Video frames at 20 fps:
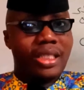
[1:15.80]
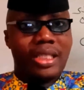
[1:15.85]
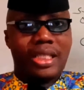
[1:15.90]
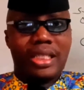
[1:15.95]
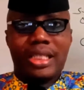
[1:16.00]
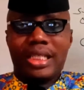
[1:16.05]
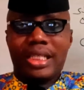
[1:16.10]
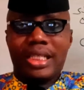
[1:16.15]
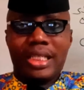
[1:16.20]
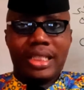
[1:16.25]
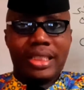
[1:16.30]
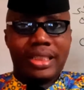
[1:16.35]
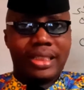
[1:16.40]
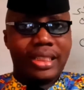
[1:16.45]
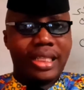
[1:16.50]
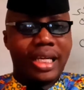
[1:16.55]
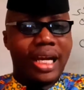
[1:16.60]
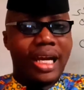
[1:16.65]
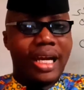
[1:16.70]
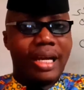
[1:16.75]
is
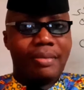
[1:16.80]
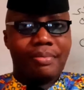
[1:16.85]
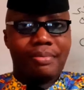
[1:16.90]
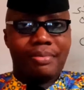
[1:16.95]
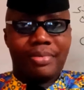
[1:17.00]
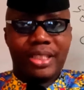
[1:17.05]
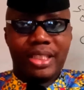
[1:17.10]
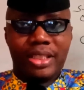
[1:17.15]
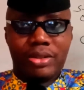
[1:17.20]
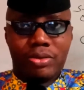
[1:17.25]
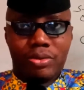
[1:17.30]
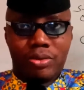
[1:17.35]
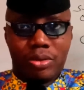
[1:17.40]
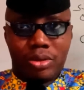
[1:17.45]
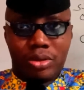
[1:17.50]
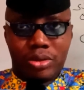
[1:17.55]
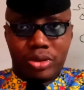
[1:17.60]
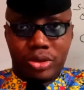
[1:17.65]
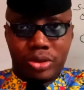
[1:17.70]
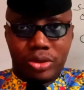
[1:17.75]

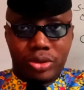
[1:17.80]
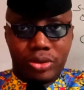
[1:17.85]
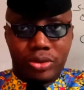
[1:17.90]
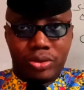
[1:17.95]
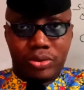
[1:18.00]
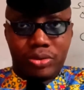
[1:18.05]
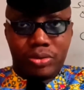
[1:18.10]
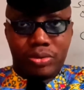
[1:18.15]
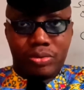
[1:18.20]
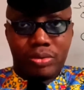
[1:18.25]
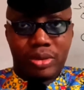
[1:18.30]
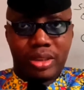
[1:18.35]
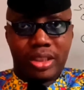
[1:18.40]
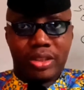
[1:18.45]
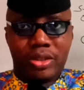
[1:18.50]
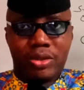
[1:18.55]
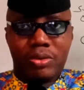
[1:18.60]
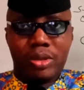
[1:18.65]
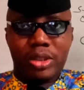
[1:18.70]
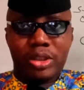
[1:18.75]
ambiguous when the
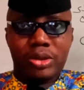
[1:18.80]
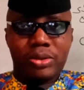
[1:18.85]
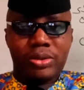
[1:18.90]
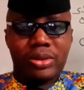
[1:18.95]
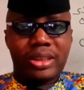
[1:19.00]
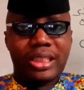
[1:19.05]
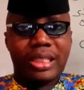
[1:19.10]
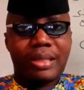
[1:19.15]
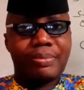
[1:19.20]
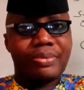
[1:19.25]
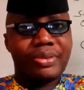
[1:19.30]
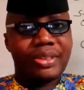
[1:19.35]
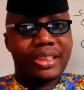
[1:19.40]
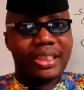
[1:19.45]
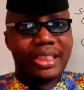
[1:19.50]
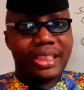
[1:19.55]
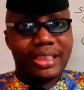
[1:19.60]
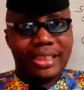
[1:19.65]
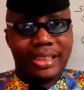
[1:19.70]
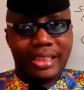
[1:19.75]
questions are
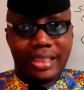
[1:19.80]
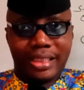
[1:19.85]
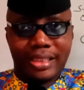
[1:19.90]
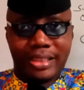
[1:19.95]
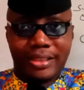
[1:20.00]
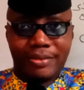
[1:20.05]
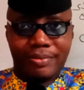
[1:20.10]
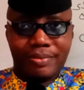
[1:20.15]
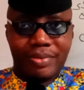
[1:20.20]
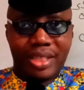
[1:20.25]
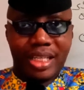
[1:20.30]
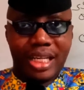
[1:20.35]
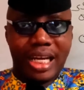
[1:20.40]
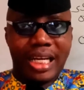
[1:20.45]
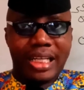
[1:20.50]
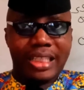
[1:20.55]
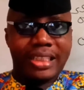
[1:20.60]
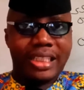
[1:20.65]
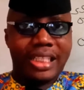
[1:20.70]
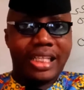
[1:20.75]
presented.
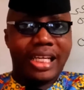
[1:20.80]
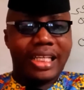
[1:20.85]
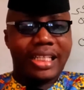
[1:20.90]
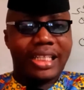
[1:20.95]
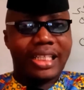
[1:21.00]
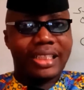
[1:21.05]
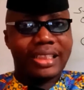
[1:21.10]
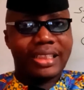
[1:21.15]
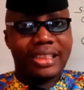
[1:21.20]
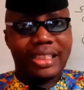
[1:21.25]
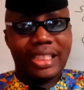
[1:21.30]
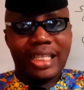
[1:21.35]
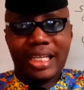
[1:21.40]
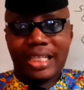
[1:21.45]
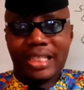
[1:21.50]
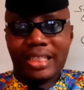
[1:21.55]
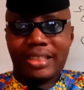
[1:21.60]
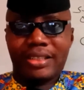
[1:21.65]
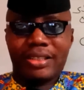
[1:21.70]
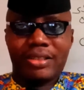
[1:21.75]
And like I
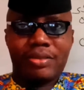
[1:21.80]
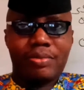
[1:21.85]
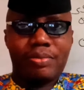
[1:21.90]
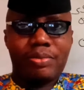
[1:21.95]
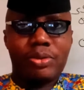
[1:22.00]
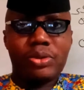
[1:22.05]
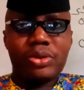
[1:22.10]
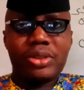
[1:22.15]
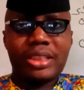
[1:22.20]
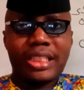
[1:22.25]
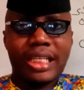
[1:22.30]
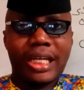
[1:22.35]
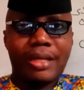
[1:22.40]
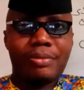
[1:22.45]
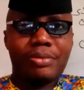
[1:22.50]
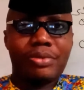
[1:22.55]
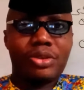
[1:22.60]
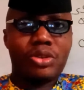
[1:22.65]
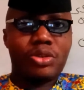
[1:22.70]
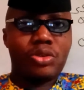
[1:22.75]
said, most
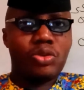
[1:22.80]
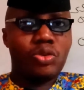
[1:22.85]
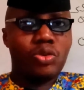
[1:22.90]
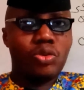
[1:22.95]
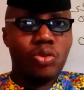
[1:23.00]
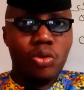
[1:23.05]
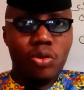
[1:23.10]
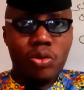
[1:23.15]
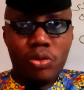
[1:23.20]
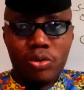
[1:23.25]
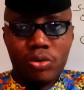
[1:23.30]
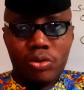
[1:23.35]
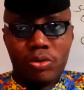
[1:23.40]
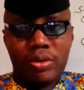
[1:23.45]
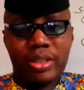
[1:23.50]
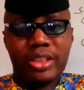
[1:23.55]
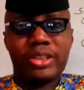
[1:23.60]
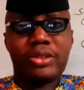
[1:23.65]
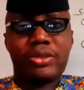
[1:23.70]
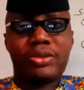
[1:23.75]
times no
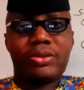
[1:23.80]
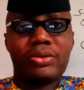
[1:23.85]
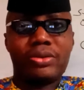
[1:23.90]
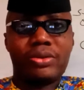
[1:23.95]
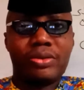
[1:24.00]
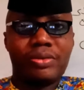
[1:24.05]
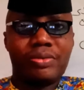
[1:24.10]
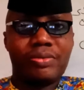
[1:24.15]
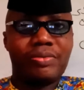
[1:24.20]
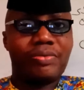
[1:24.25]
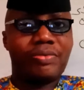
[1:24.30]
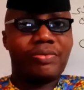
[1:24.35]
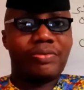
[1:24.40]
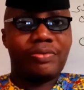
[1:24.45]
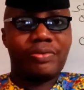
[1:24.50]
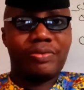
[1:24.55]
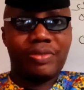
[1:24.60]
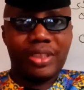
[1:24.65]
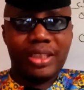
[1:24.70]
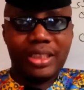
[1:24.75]
question,
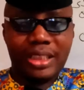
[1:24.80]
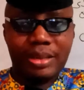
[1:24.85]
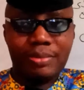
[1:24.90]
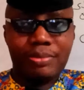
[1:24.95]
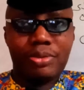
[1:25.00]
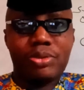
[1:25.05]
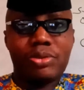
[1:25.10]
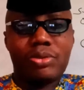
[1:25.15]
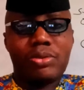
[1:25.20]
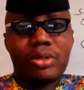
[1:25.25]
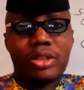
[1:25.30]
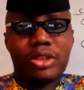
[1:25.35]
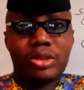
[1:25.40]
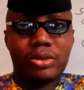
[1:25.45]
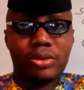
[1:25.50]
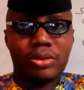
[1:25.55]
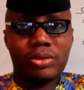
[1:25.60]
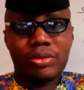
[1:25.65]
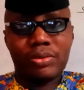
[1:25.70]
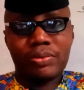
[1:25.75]
visible
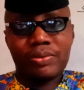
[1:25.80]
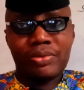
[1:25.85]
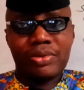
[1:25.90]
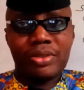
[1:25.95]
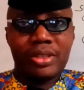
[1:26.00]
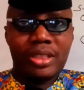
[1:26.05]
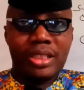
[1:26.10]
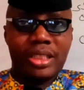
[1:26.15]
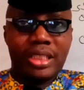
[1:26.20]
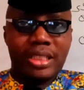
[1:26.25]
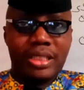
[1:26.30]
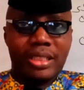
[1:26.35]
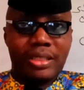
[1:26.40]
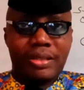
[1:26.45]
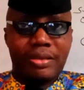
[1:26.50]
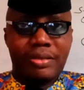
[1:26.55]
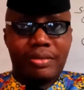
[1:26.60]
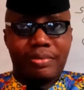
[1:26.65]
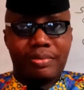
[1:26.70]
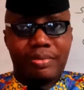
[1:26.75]
question,
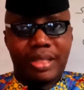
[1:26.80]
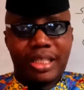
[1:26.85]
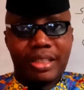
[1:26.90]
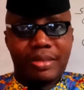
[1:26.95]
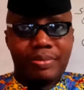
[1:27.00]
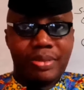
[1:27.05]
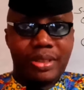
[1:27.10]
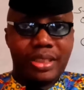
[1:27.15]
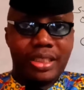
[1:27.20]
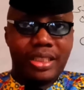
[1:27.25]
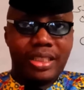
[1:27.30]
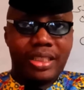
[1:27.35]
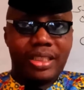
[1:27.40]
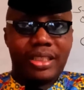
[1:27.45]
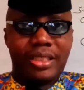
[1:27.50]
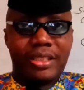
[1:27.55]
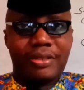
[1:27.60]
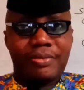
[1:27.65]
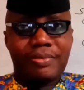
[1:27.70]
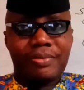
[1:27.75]
might be
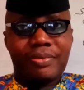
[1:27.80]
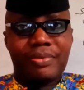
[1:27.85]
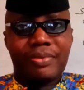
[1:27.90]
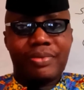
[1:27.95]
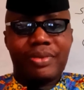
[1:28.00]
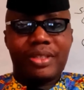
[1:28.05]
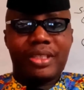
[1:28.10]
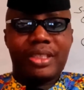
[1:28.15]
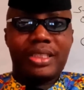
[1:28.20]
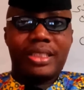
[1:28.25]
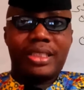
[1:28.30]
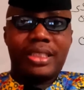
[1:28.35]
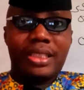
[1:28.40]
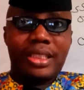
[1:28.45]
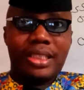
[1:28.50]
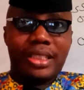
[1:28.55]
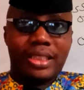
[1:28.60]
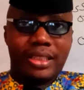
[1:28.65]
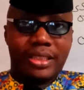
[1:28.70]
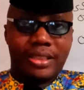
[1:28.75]

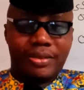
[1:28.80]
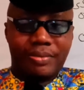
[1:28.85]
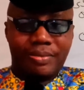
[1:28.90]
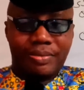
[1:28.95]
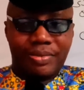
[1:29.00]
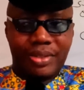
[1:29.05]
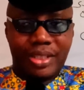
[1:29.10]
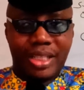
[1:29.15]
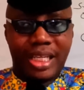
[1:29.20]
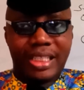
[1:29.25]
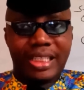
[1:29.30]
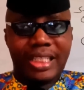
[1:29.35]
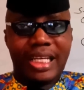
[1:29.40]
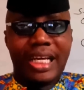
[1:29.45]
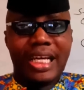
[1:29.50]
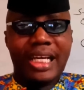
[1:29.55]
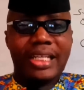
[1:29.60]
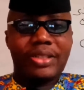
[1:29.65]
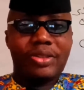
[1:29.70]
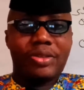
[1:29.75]
seen at the
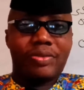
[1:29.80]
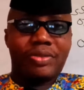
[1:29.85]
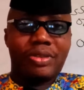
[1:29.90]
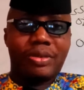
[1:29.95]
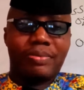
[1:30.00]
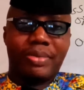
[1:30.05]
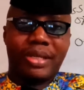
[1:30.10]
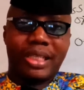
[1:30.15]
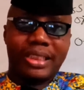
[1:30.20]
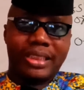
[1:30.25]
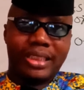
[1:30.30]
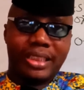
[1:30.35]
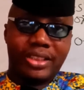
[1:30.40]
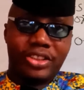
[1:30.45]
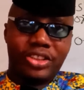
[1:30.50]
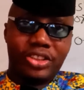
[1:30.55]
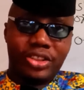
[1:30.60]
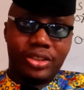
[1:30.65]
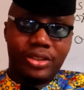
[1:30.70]
end of the passage.